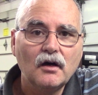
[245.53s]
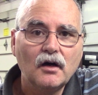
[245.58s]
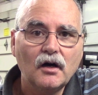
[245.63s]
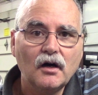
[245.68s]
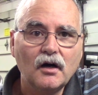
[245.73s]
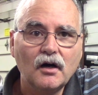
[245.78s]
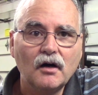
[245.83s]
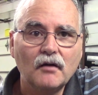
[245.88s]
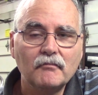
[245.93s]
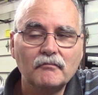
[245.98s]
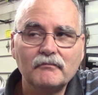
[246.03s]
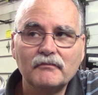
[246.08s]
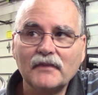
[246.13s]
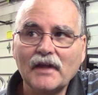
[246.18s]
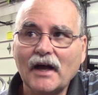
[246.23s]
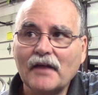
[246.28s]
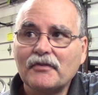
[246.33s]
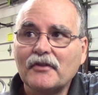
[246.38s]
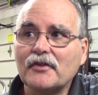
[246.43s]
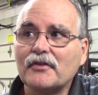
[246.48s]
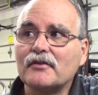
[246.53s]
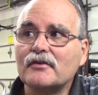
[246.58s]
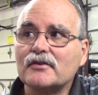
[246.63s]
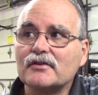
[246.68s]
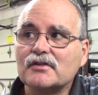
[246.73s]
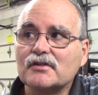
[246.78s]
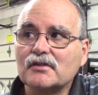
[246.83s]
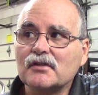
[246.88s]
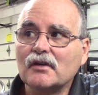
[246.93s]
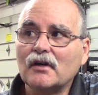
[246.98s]
Not that
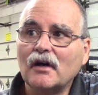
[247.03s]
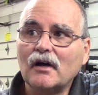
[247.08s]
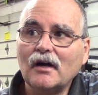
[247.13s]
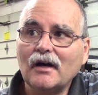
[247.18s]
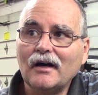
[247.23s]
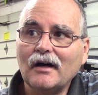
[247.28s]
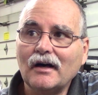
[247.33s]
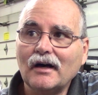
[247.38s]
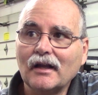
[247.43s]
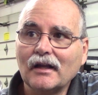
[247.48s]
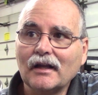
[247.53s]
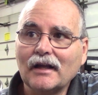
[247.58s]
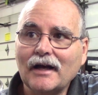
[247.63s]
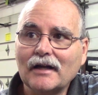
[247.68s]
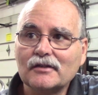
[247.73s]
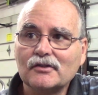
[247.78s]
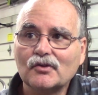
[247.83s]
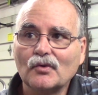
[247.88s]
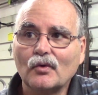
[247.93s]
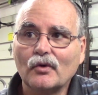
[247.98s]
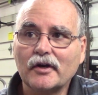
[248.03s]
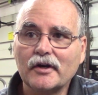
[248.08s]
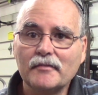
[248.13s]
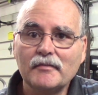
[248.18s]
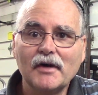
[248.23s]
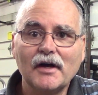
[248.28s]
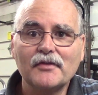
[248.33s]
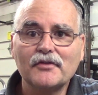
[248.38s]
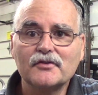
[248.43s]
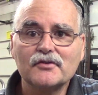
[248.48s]
there's a lot to worry
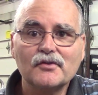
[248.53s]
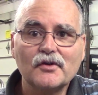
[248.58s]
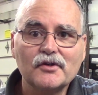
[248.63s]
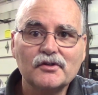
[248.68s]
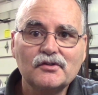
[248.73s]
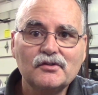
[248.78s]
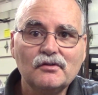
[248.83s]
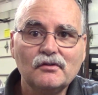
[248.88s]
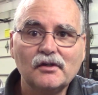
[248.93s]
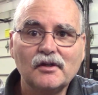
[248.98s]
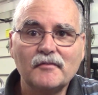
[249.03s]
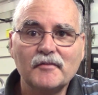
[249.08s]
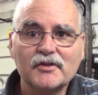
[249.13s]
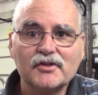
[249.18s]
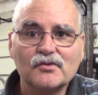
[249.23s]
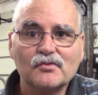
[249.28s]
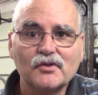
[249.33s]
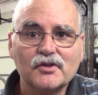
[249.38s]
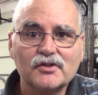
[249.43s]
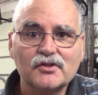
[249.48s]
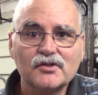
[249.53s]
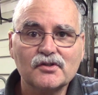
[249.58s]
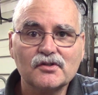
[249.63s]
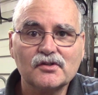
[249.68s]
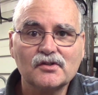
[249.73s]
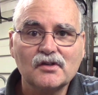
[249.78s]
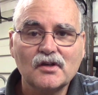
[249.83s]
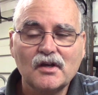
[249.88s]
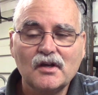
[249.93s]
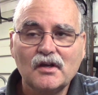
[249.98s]
about. There's only 2 limit
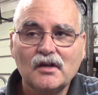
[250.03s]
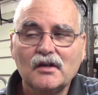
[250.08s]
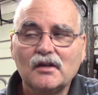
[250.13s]
switches.